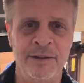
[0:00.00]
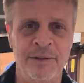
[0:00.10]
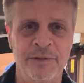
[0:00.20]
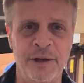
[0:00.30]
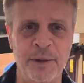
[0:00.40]

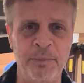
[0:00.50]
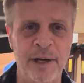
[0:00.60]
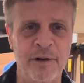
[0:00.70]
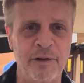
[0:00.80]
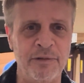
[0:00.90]
Freaking
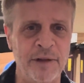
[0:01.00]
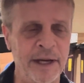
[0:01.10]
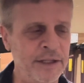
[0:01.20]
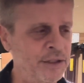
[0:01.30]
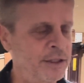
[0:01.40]
power
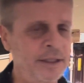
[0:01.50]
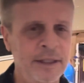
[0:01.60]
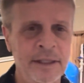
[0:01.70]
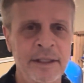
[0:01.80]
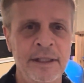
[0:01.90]
flash.
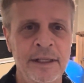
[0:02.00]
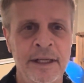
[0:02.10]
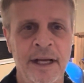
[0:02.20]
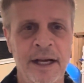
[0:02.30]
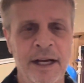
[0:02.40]

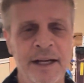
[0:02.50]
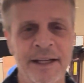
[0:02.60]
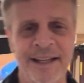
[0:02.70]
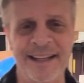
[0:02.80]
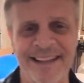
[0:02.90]

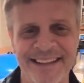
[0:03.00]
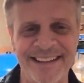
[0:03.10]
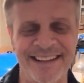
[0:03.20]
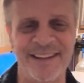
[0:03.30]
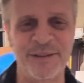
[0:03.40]
That